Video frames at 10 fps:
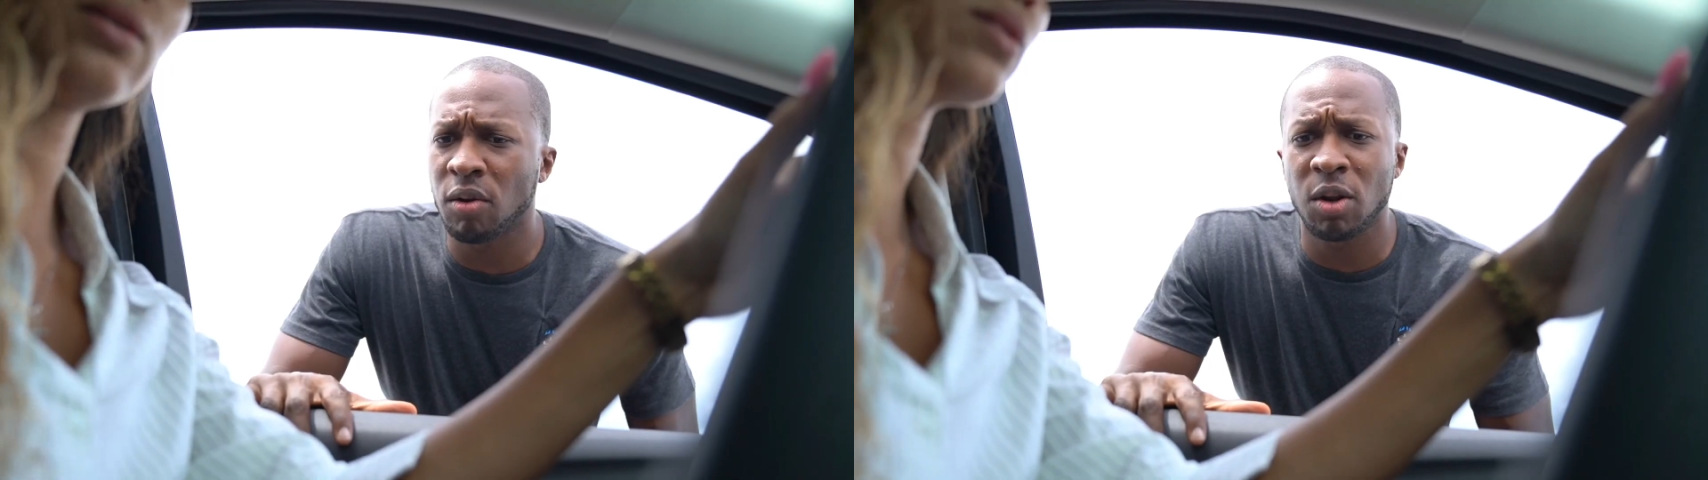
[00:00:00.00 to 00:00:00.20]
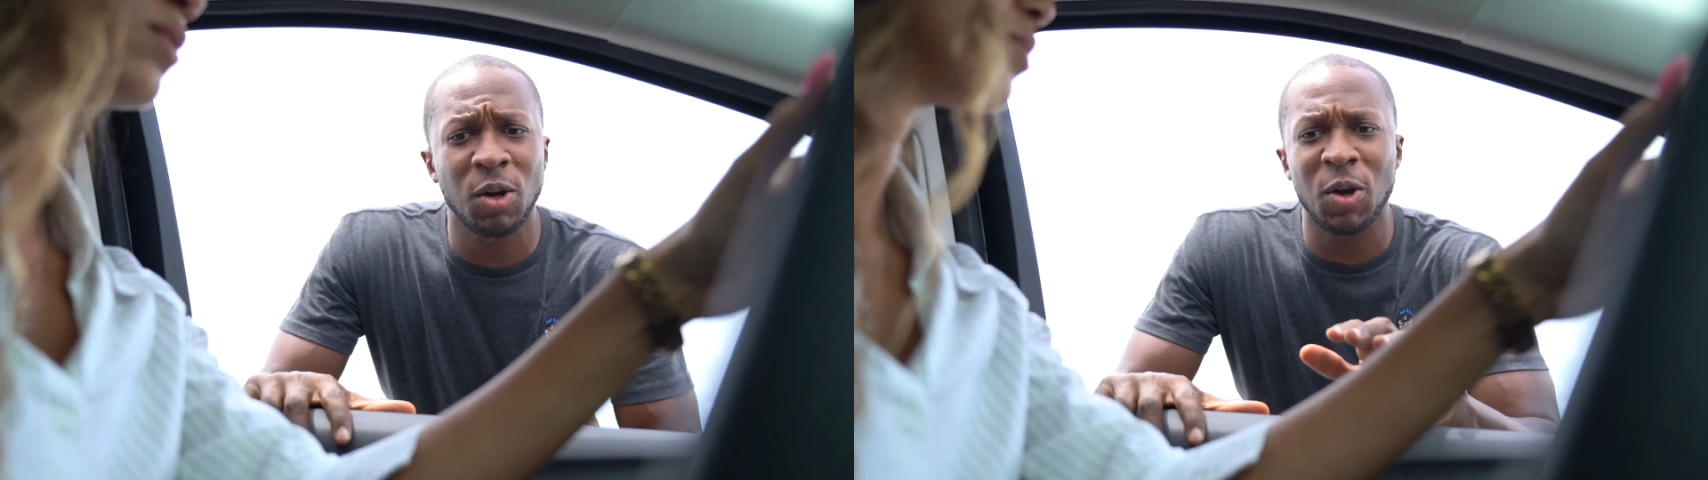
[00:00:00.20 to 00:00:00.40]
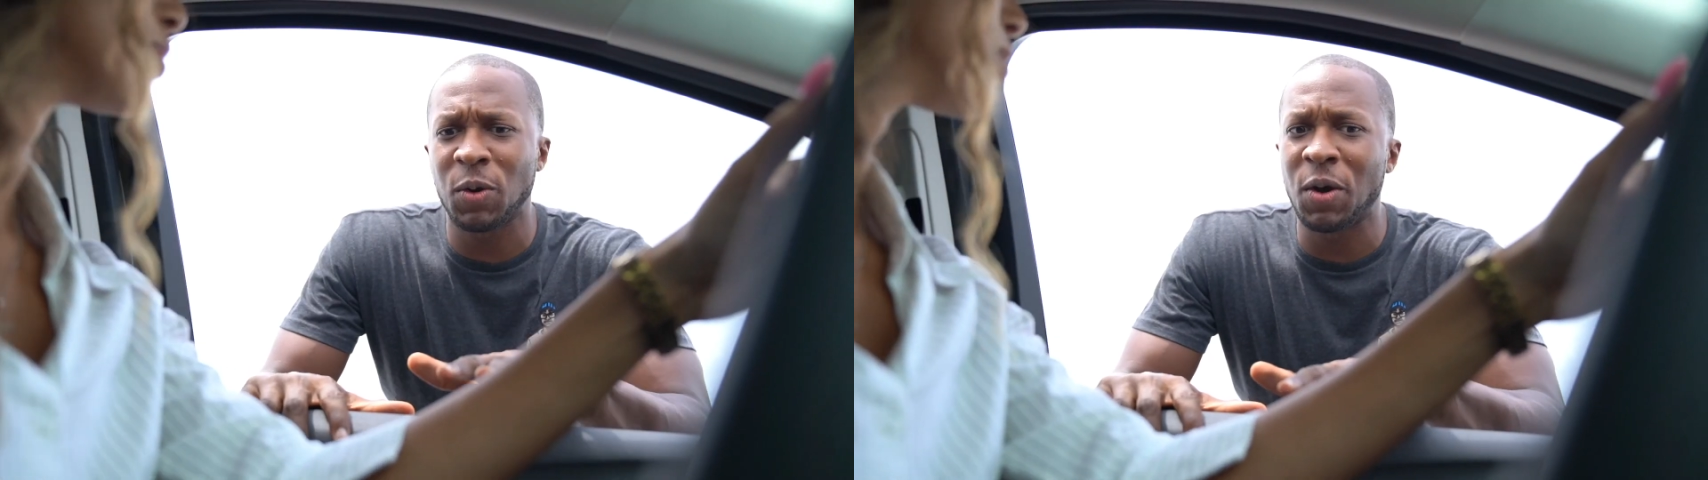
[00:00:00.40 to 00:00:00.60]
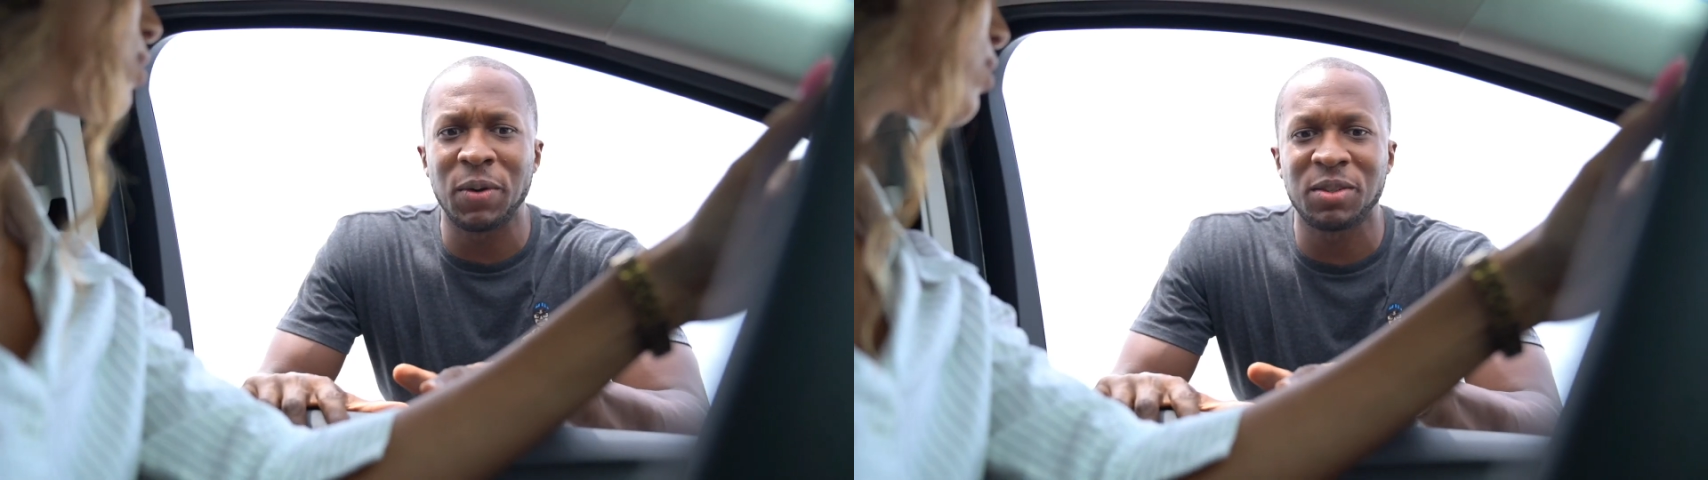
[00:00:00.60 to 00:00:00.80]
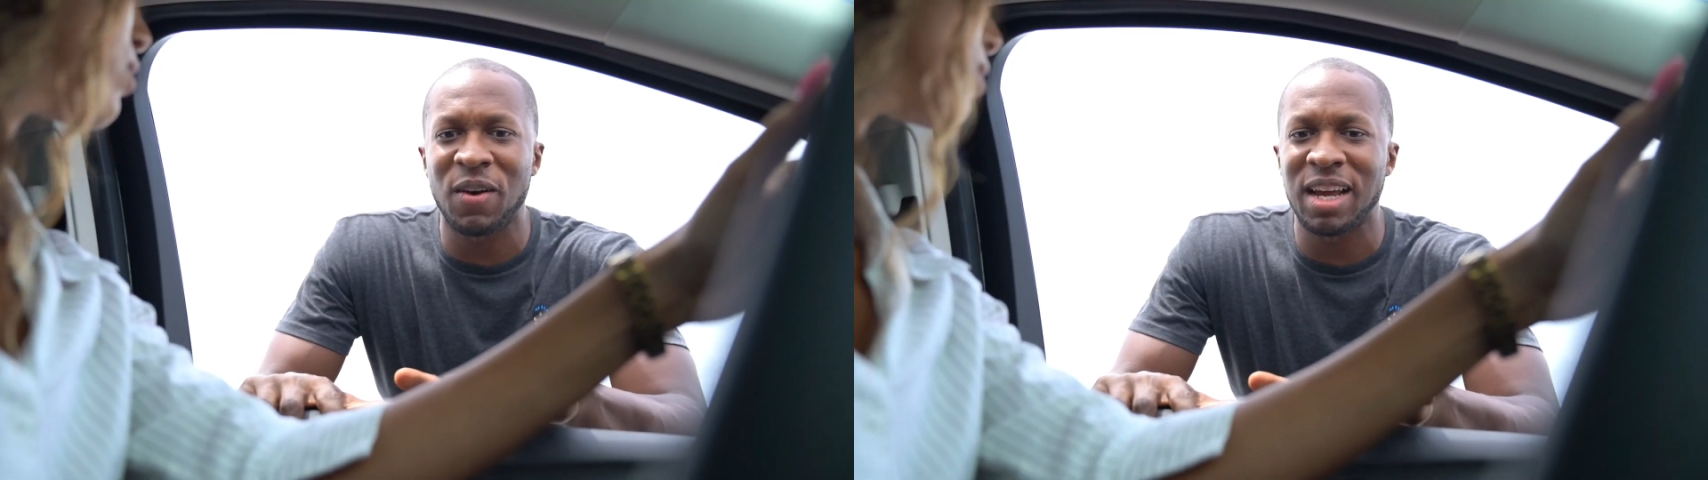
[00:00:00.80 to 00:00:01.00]
No, no, no, no,
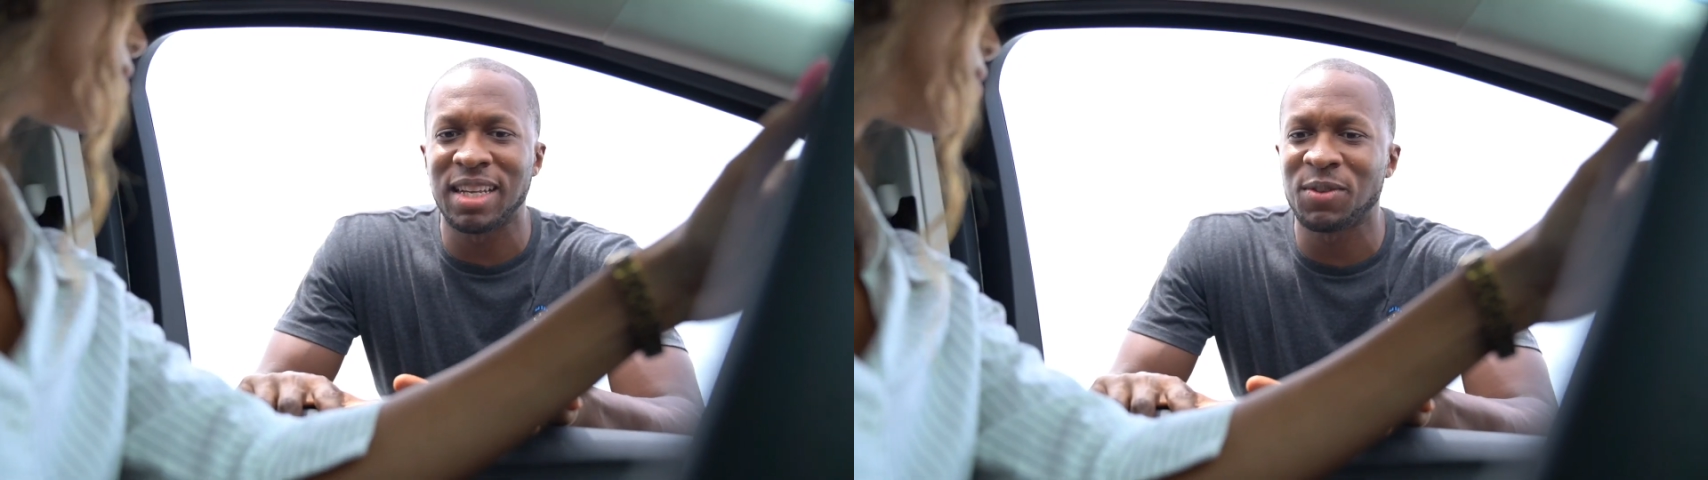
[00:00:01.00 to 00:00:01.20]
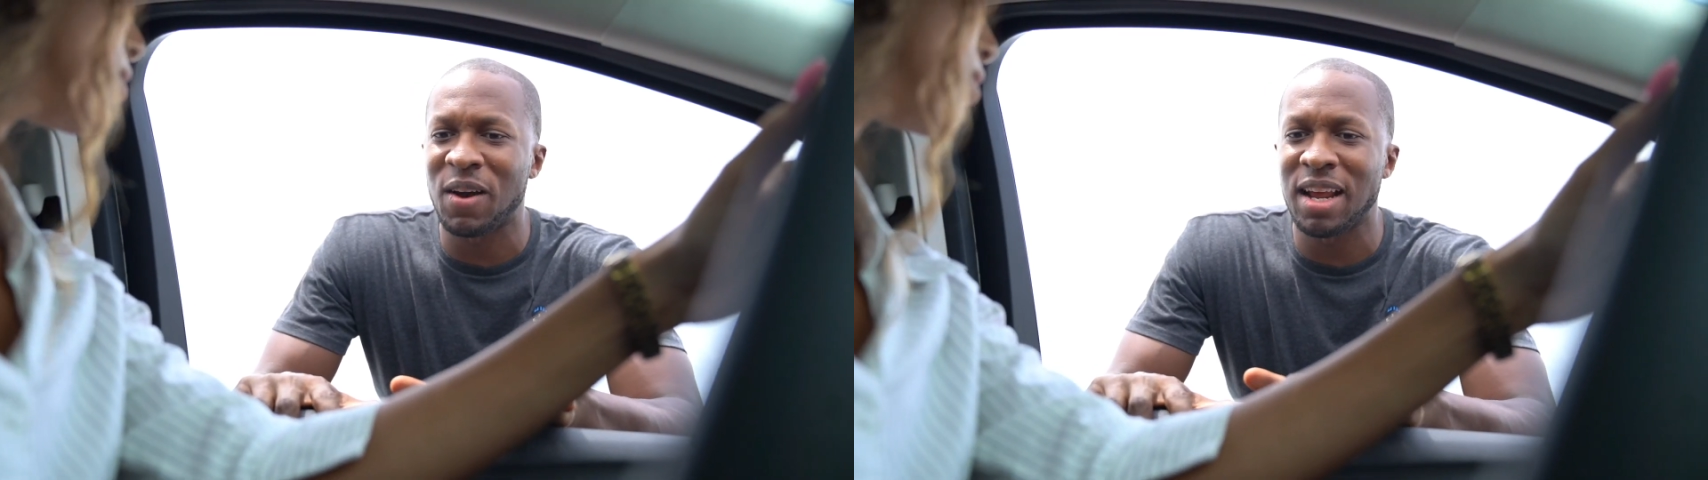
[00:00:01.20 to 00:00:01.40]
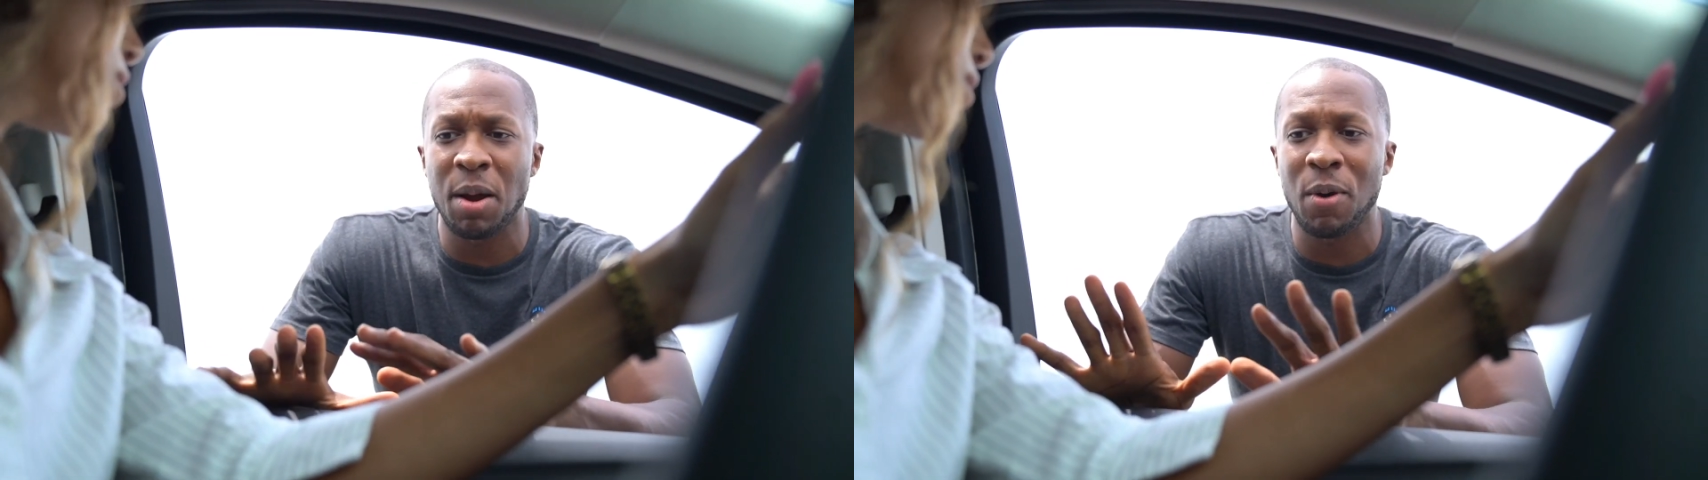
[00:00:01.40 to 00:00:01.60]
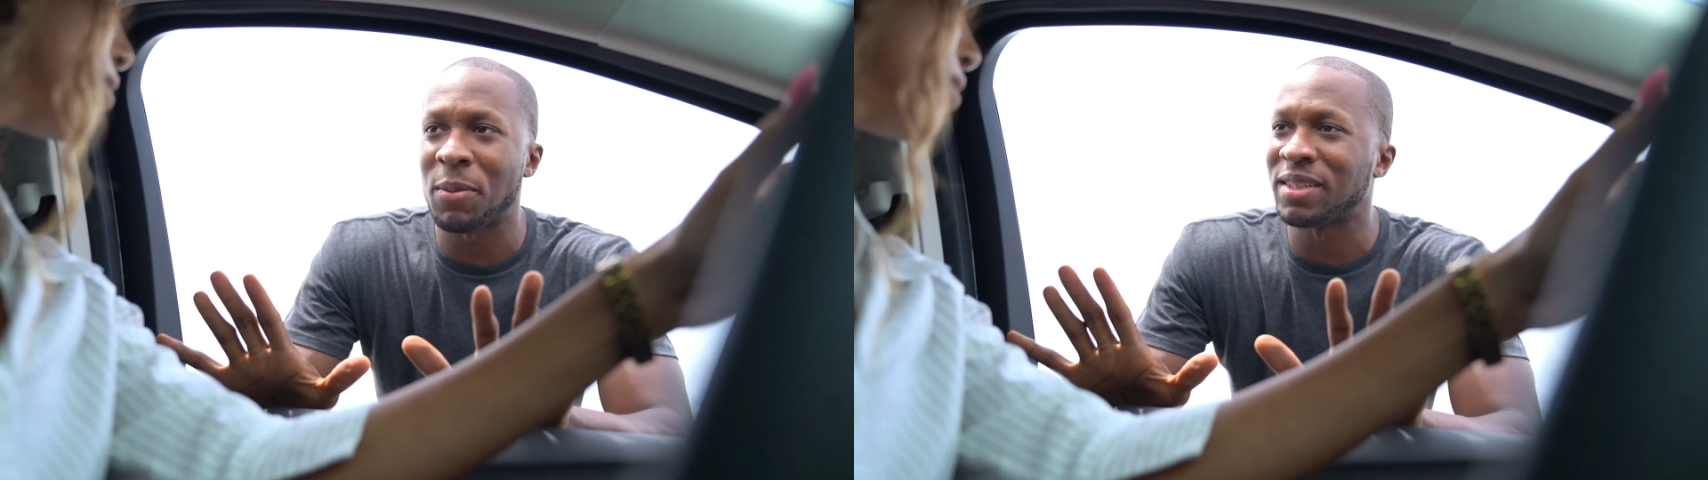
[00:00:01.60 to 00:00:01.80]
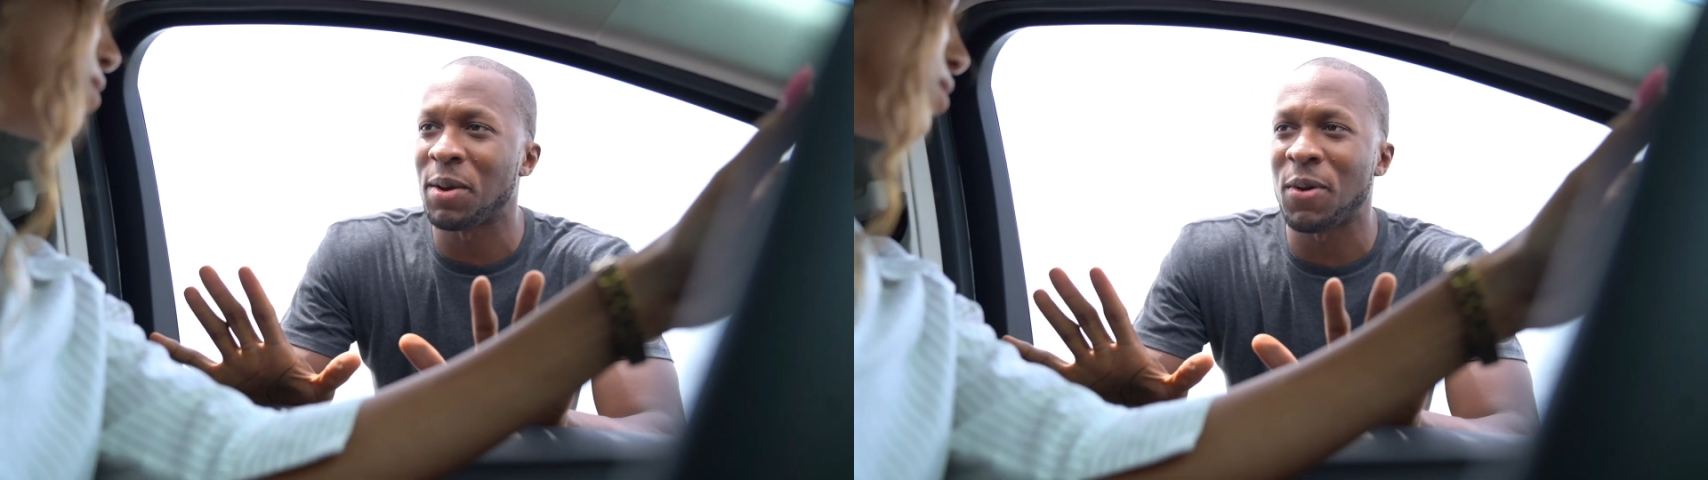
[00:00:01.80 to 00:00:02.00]
no. It's fine. It's fine. I
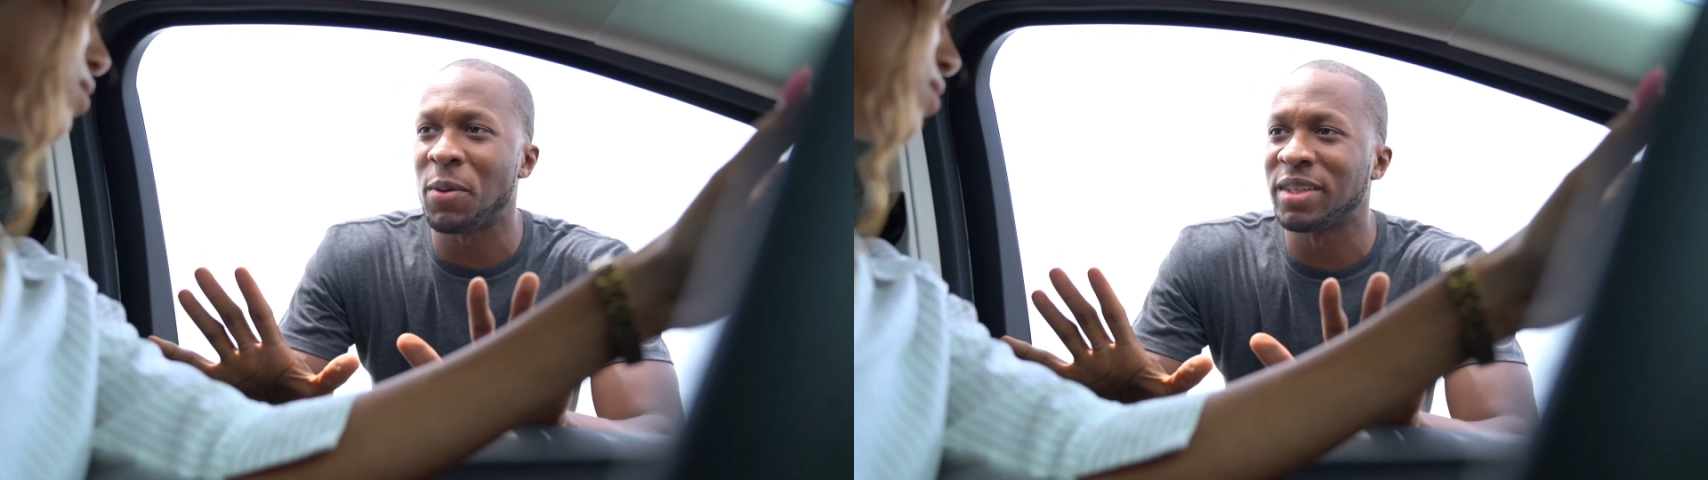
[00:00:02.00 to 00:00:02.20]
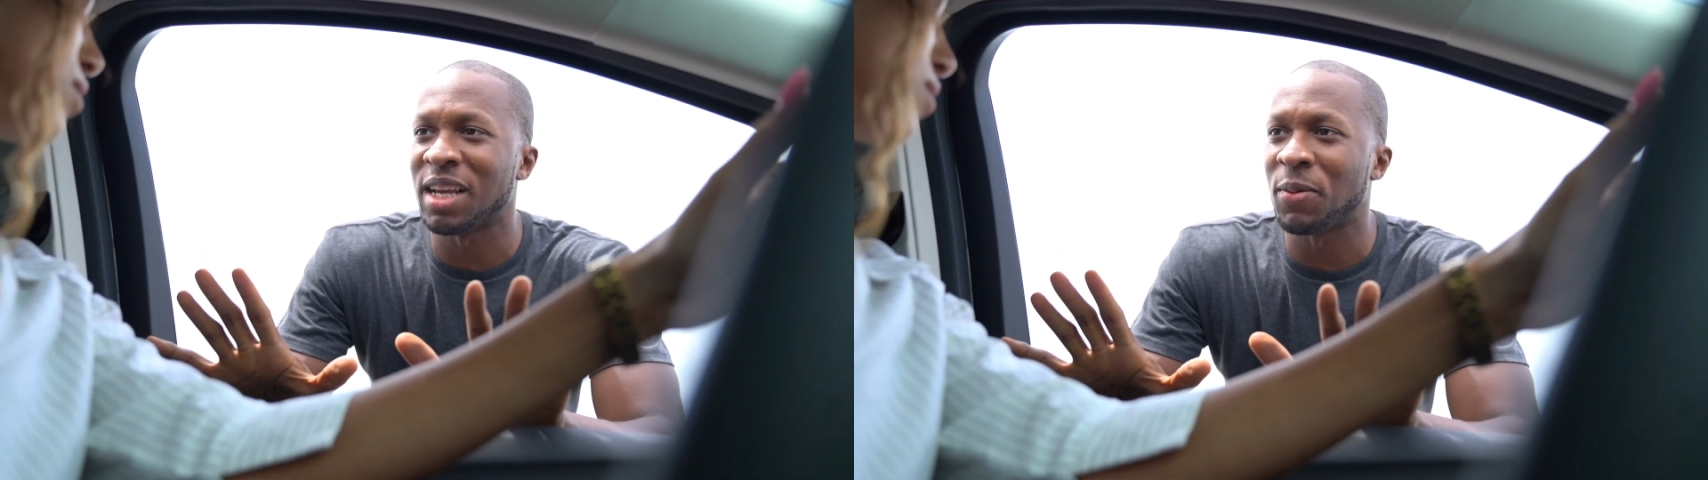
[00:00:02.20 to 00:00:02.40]
promise. I promise.